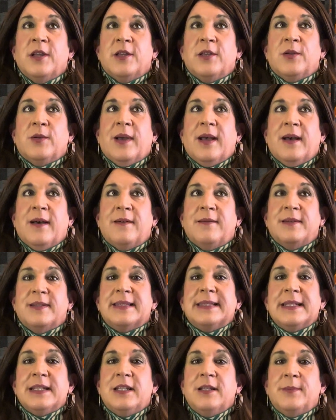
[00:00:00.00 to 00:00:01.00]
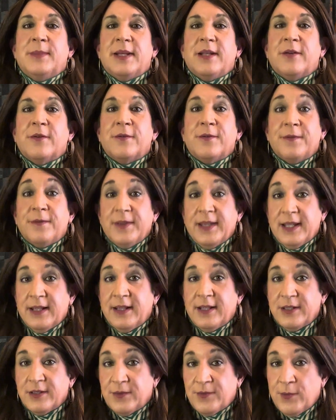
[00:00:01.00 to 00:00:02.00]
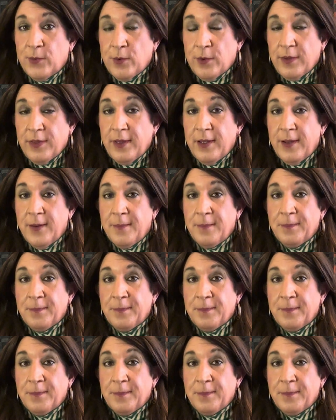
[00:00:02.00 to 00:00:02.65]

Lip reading: you have a sentiment or feelings for them.